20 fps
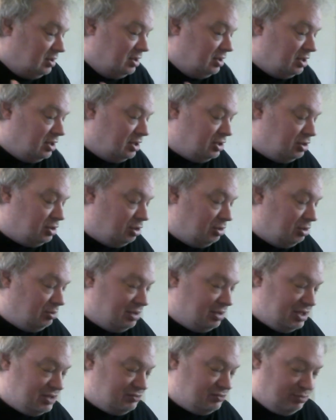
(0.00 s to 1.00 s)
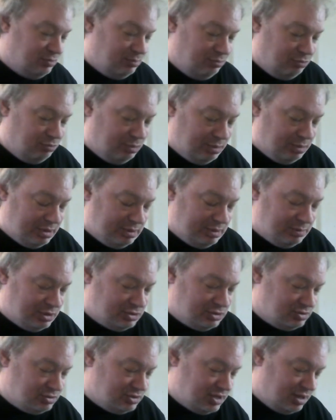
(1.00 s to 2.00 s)
the only release from Republic
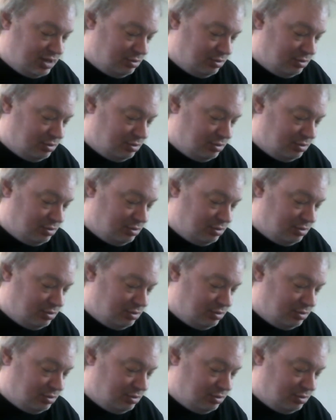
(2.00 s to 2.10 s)
Pictures now?